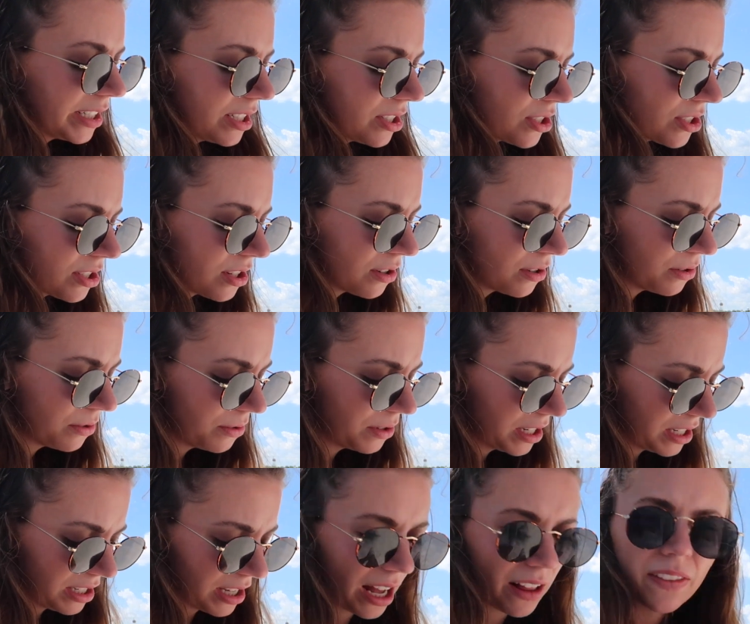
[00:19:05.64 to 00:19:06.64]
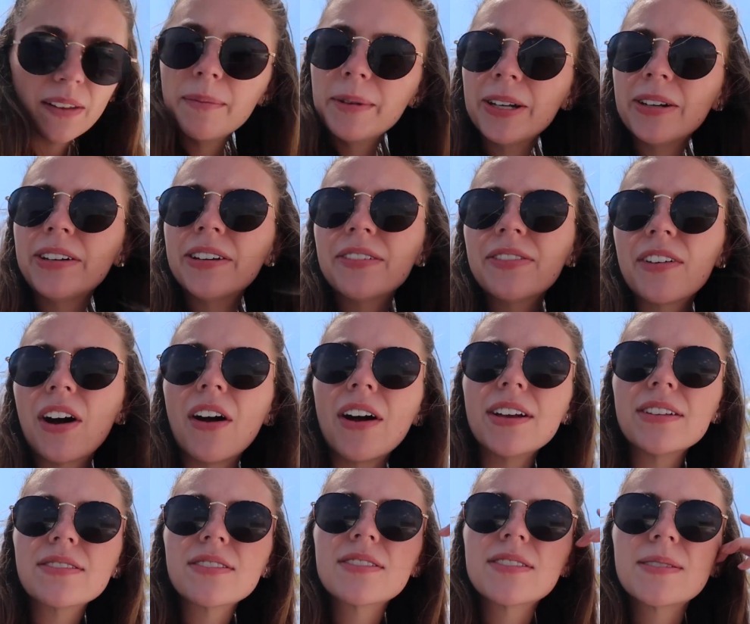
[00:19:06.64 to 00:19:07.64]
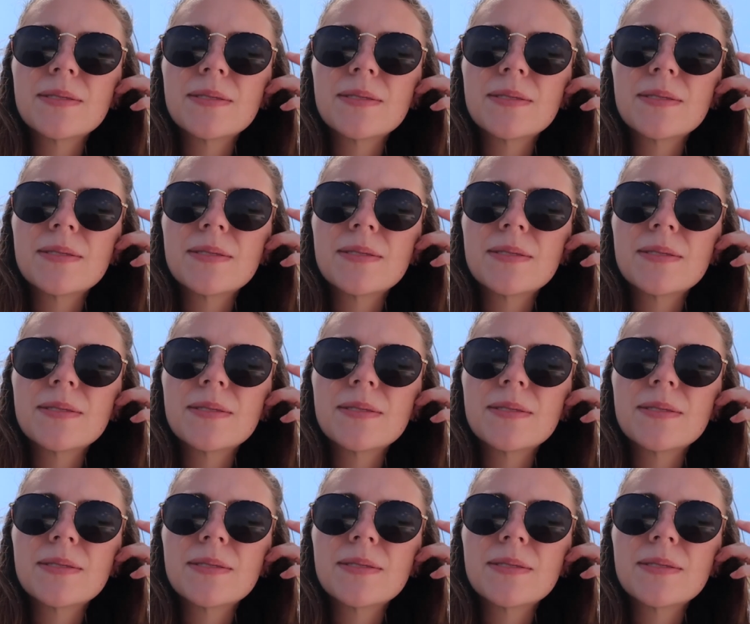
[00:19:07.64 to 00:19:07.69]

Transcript: so yeah, let me know your thoughts.